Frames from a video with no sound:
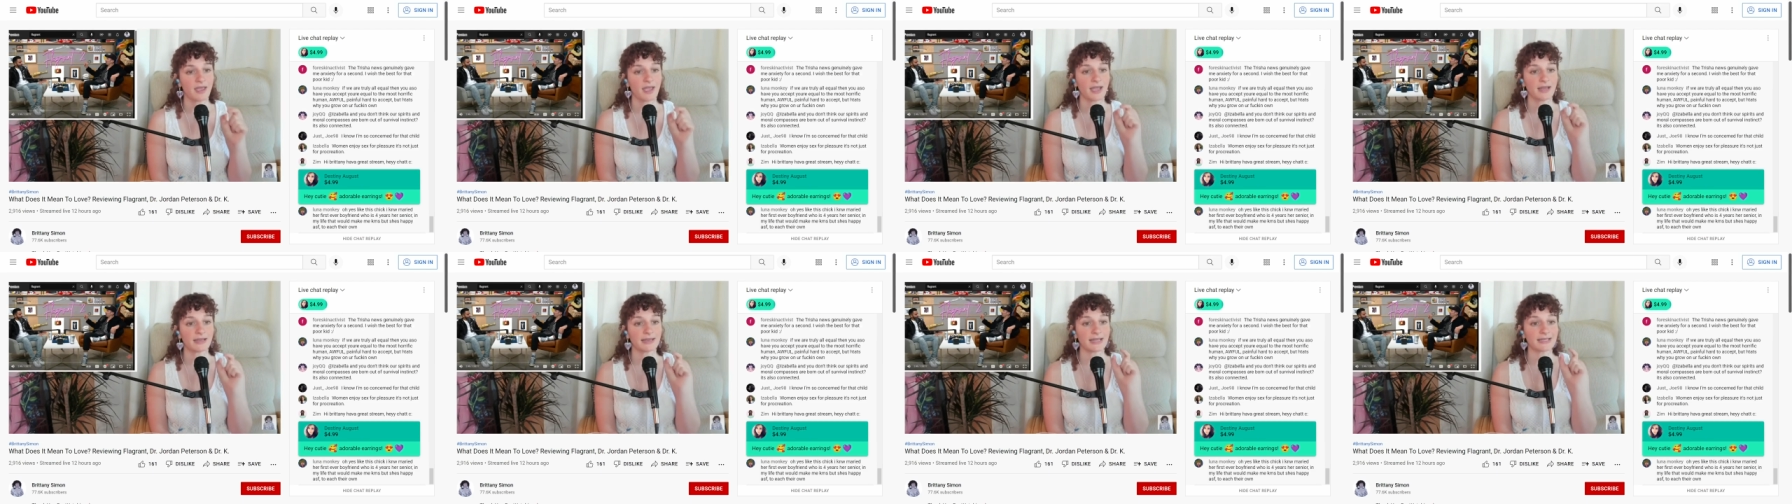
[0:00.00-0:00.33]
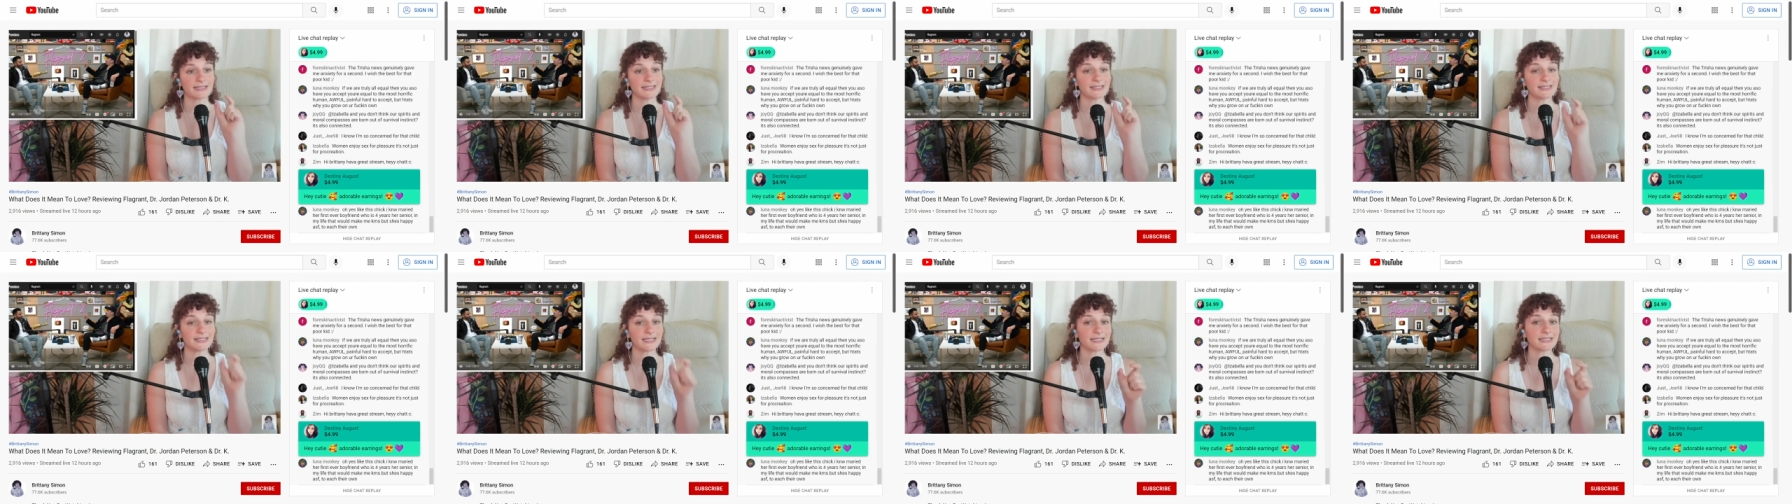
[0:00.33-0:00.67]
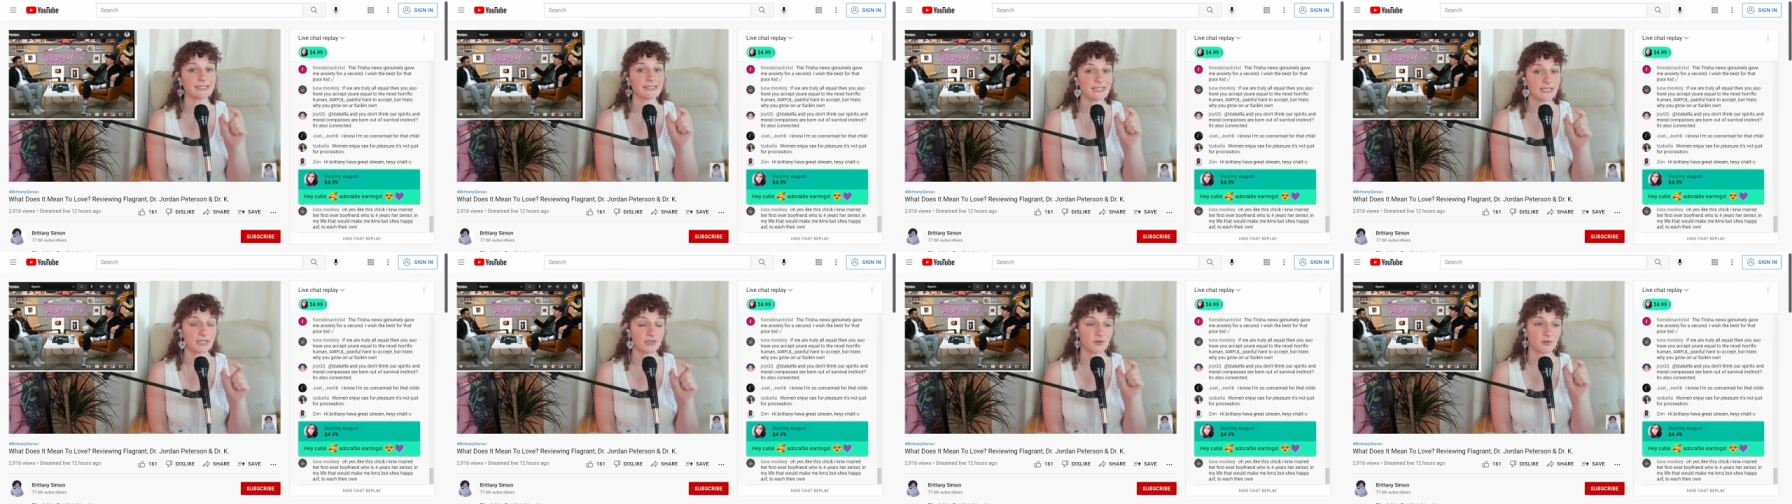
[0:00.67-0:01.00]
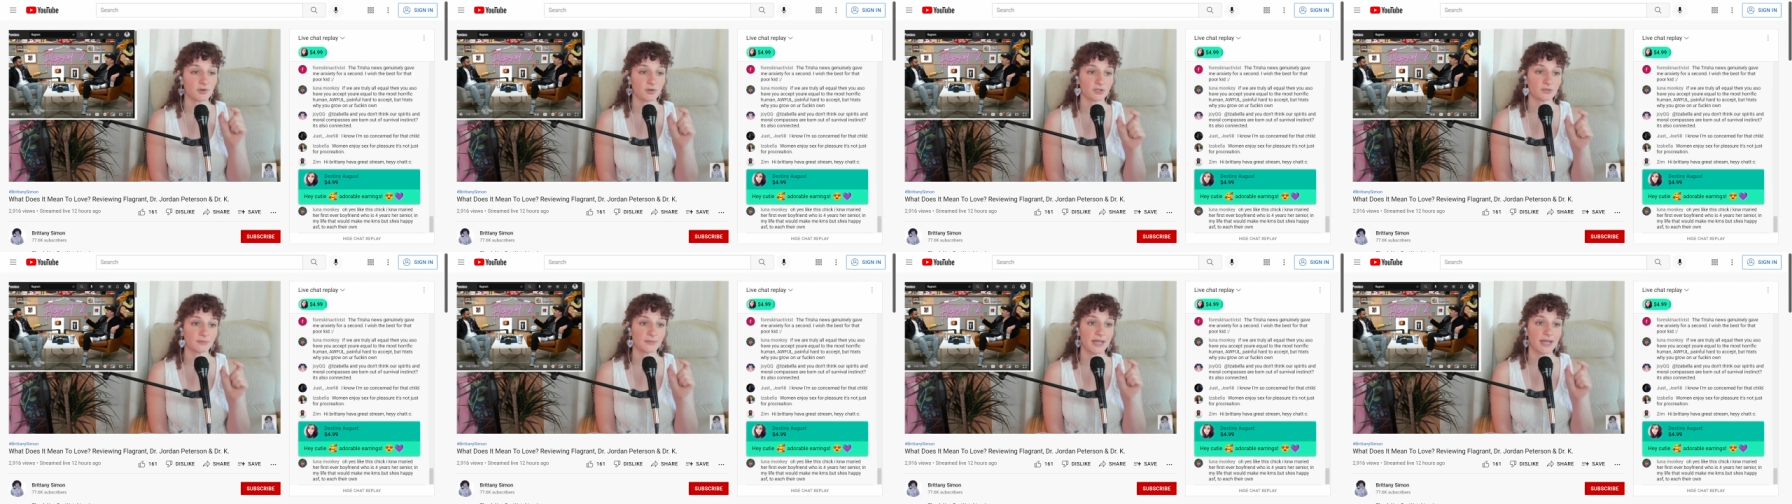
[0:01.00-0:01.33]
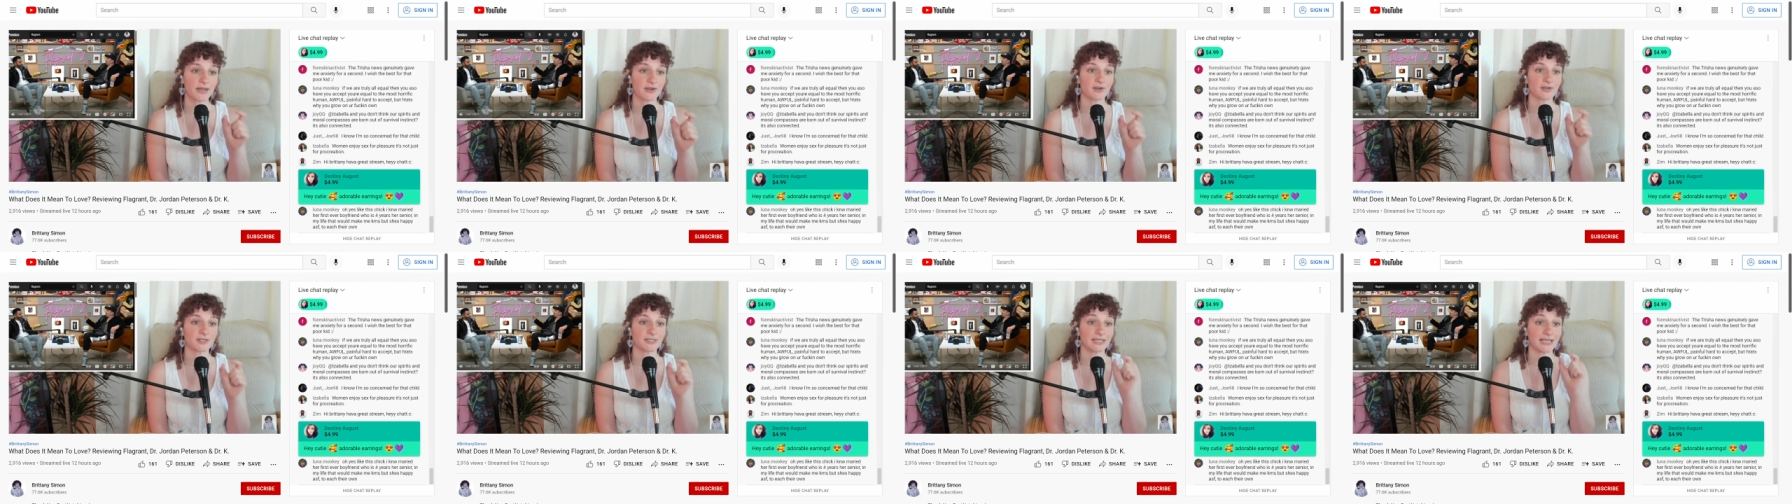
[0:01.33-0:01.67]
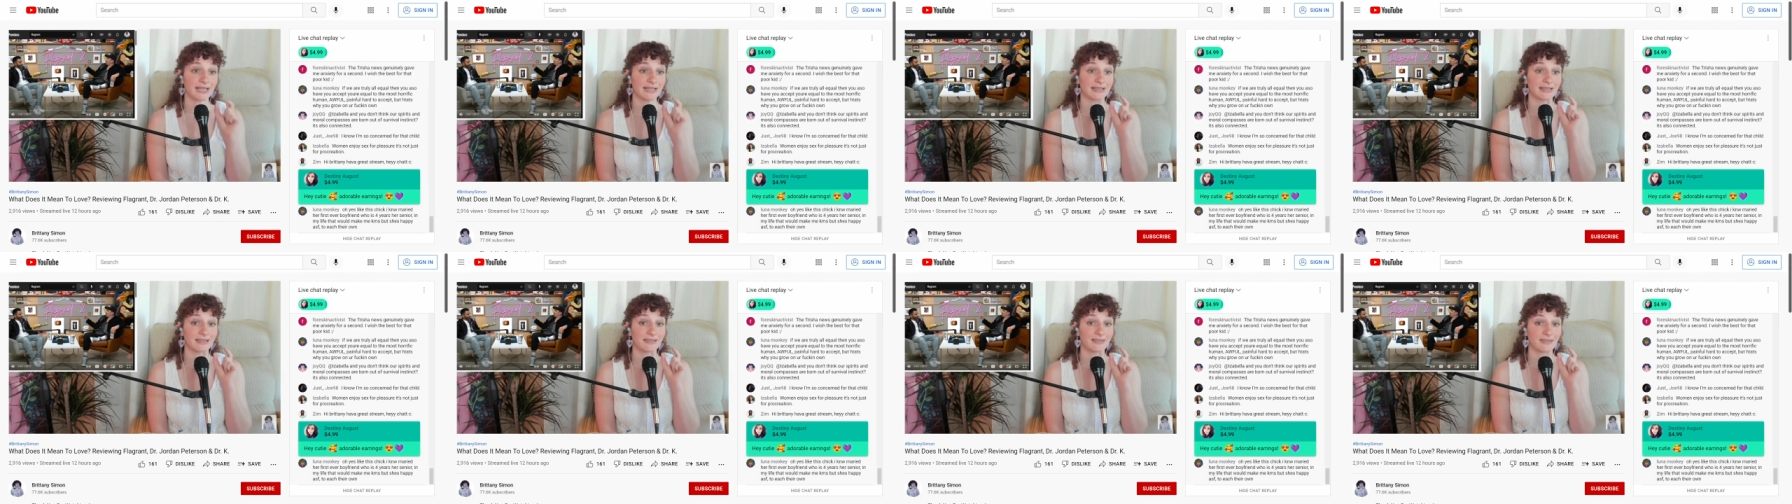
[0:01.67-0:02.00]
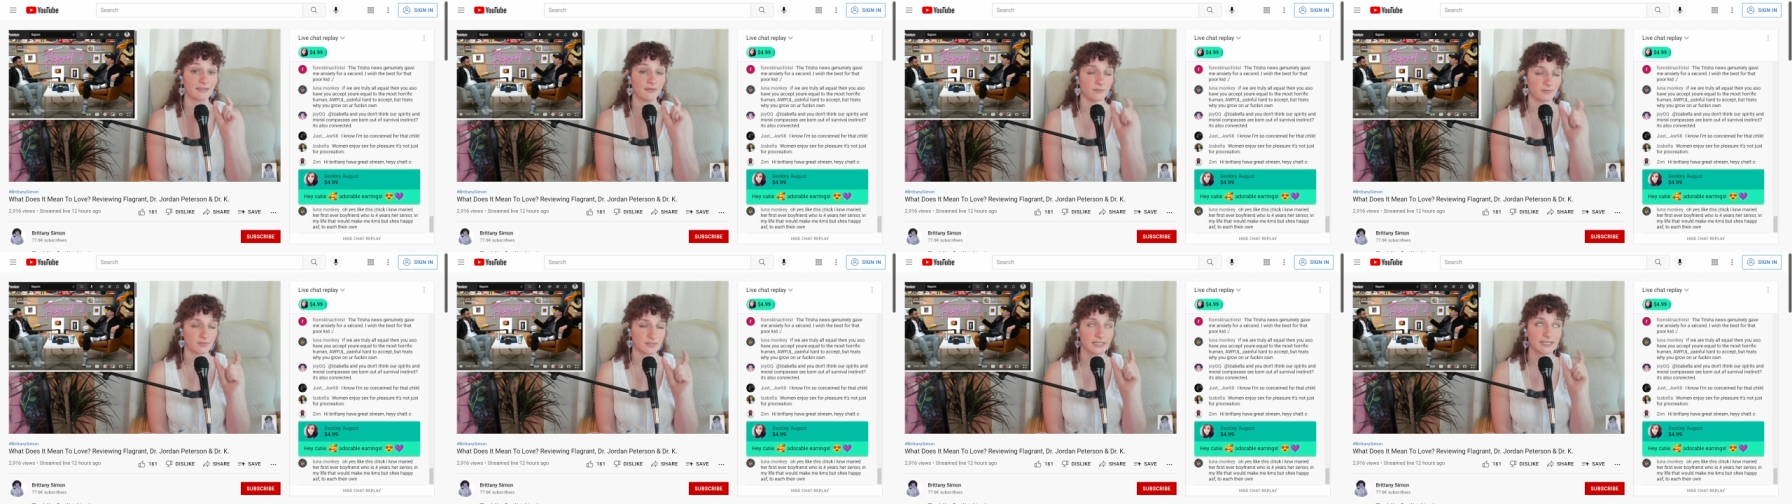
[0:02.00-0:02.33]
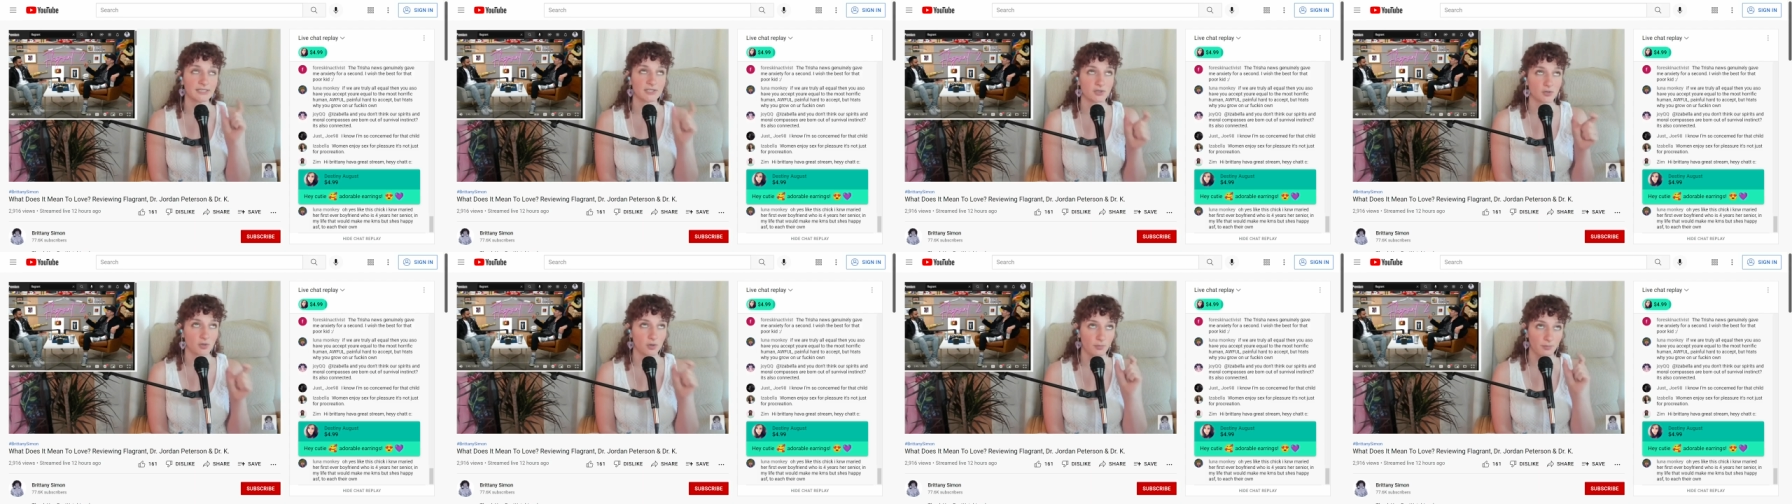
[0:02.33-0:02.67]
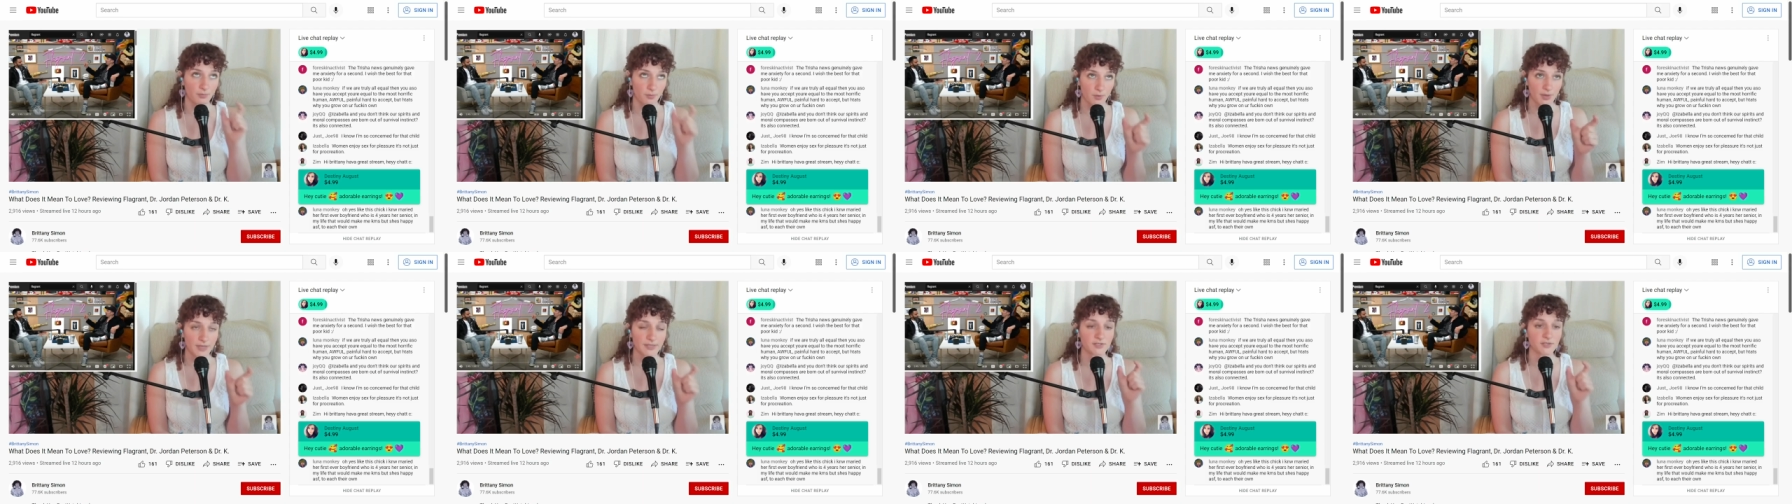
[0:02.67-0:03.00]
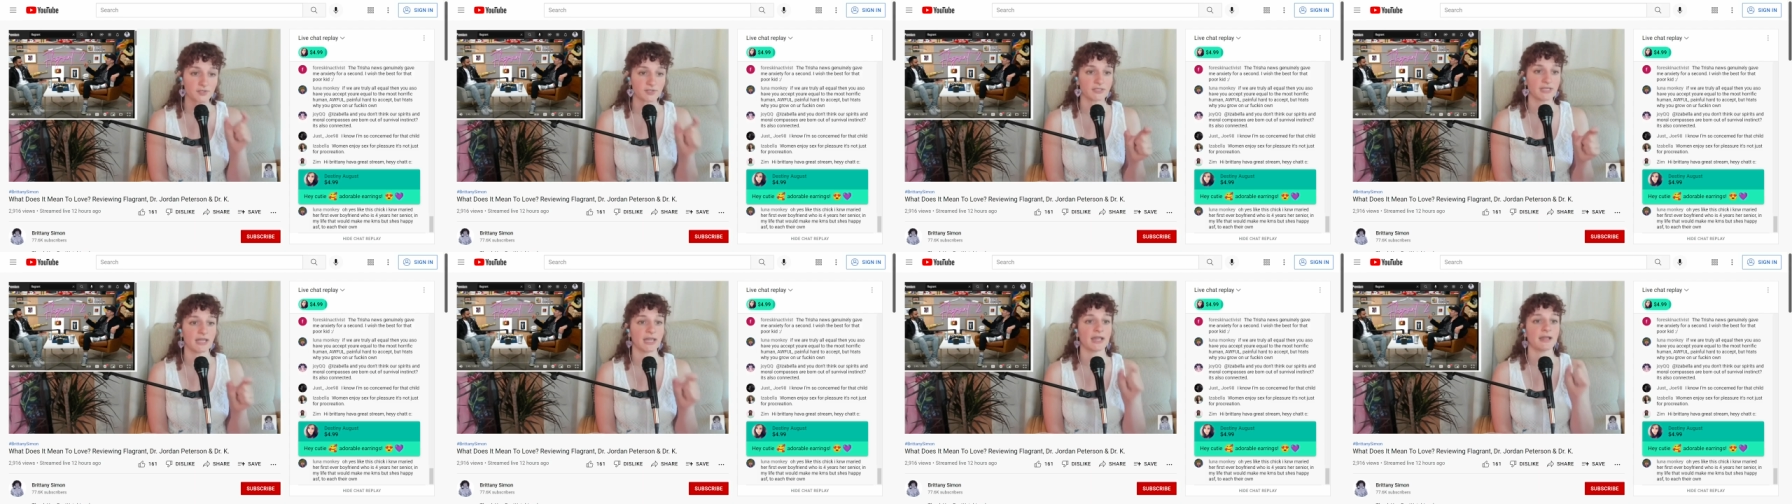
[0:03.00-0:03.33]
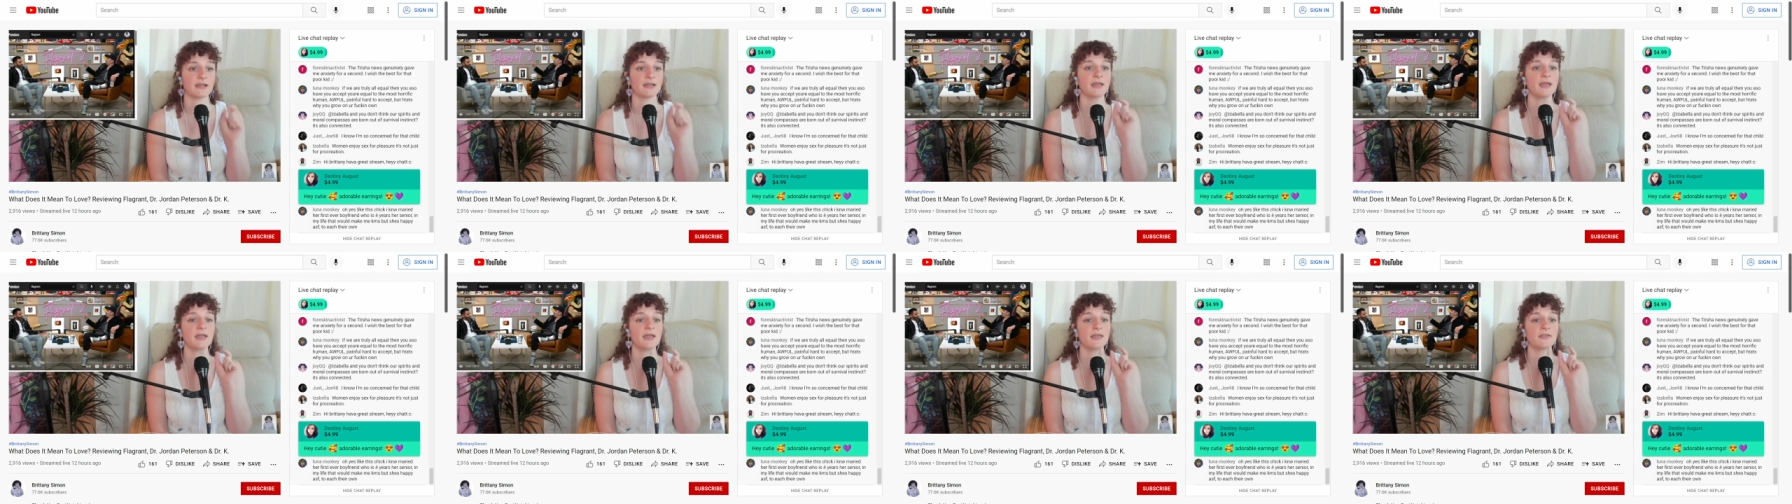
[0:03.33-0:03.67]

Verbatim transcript: And yet 16 year old men are saying that 16 year old boys are saying